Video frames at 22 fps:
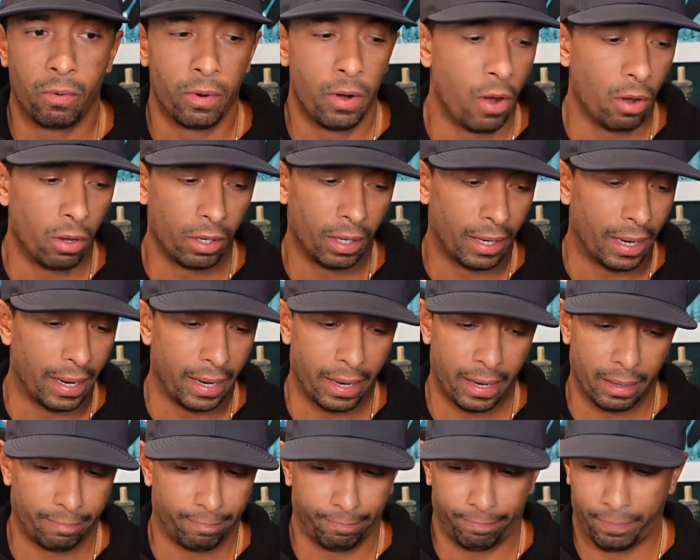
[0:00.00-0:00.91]
no. Like,
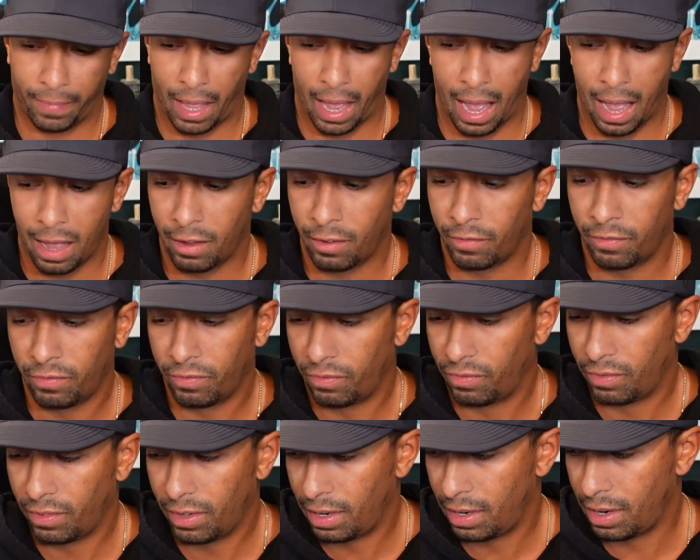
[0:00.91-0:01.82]

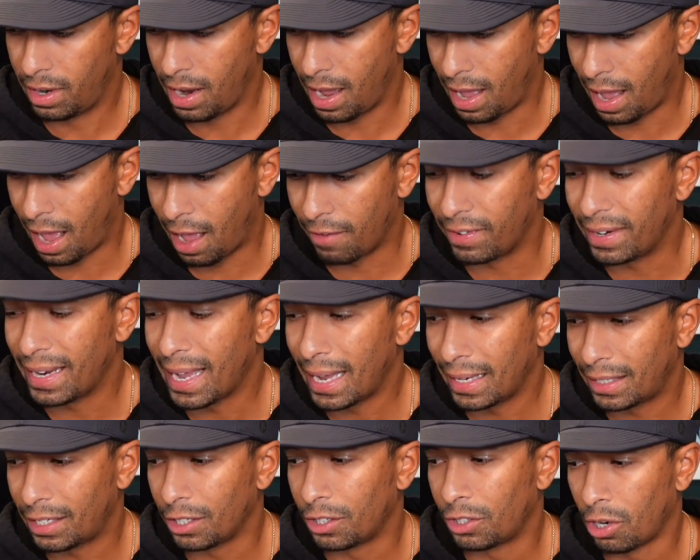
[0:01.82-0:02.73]
I've
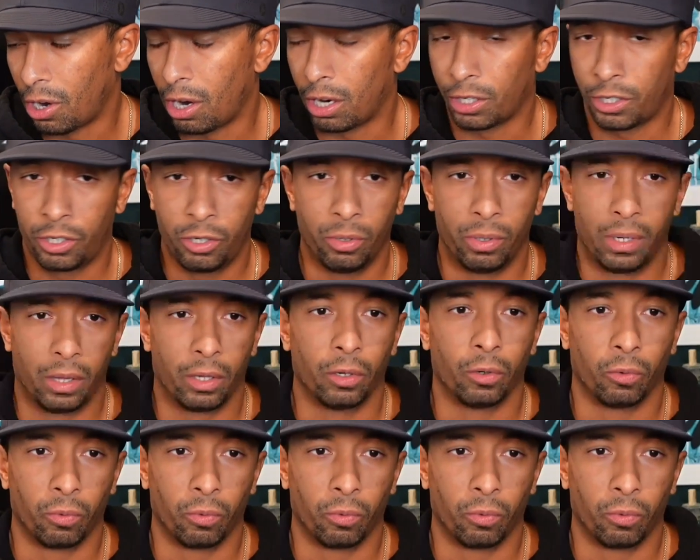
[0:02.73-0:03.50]
yet to talk to another